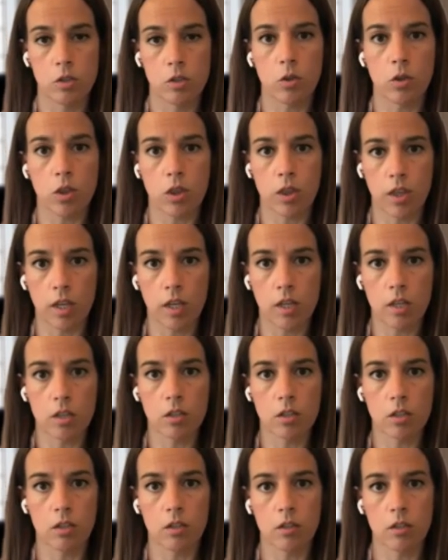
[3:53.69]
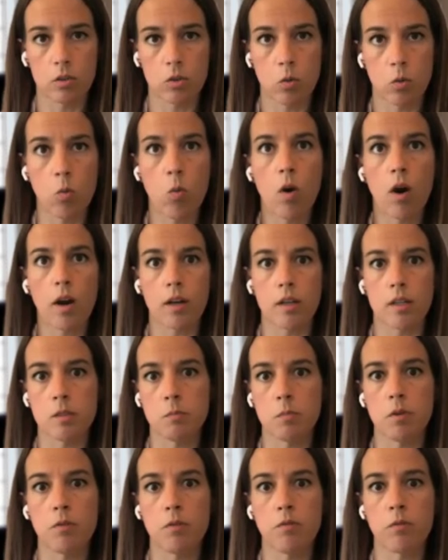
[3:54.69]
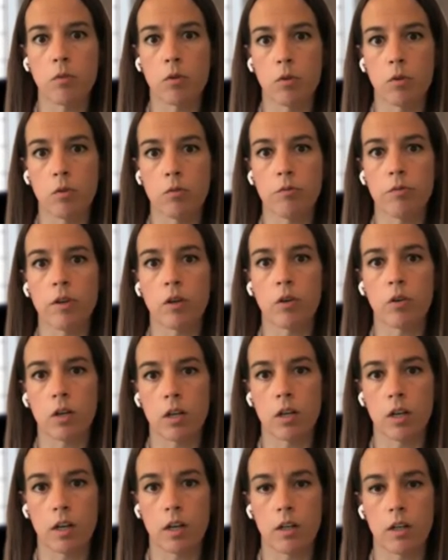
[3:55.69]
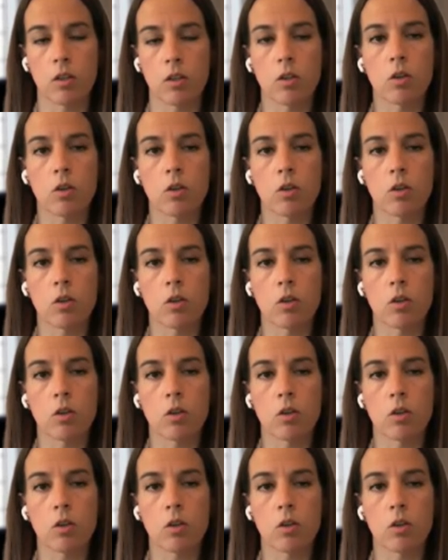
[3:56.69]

think twice before figuring,